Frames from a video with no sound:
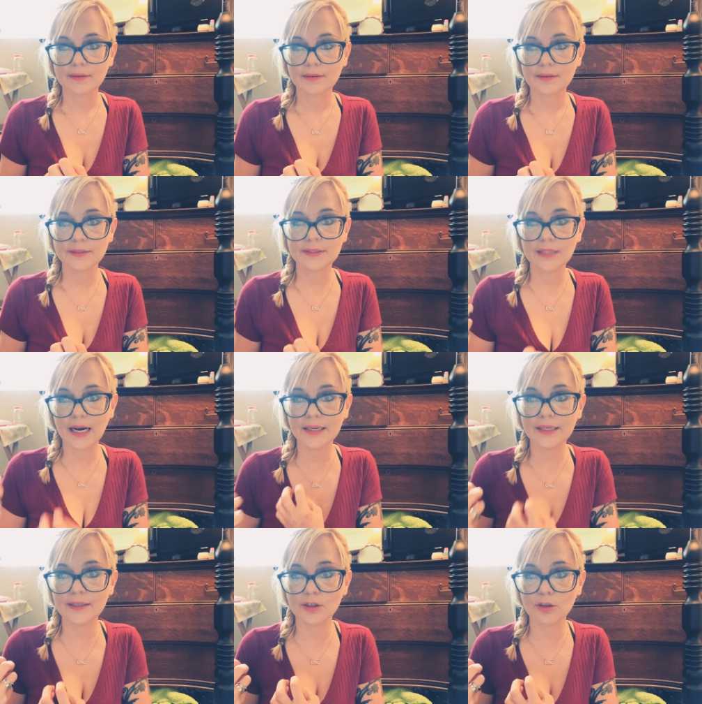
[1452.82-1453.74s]
is not
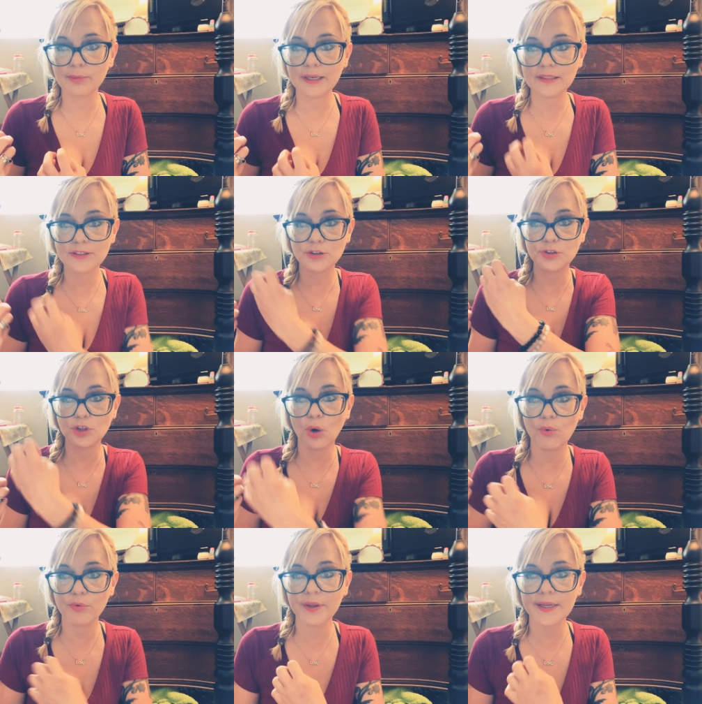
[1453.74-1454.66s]
ego because you
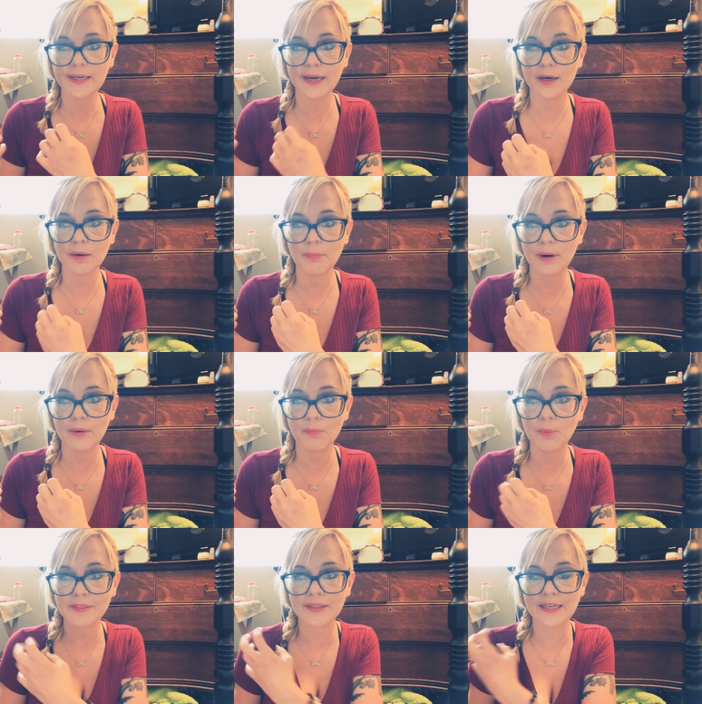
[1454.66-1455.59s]
don't really care about
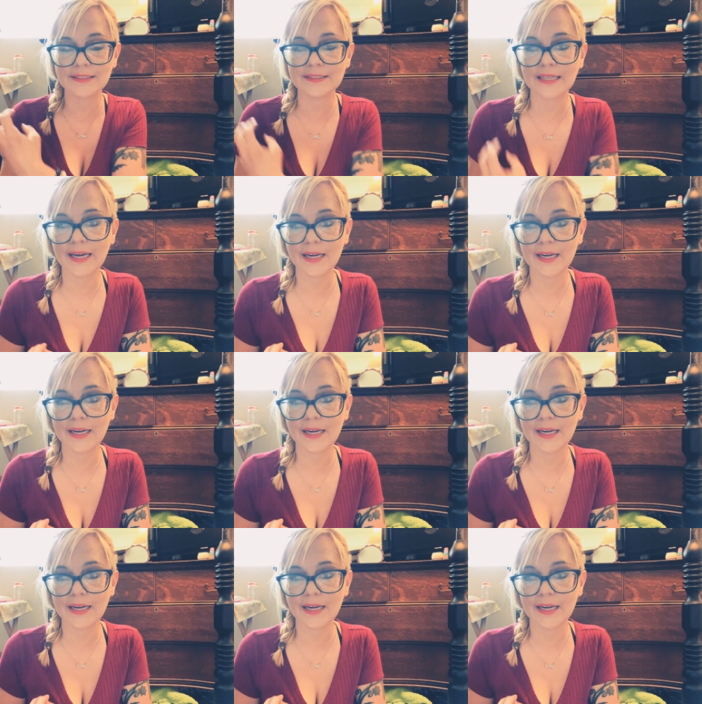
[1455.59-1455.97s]
what they say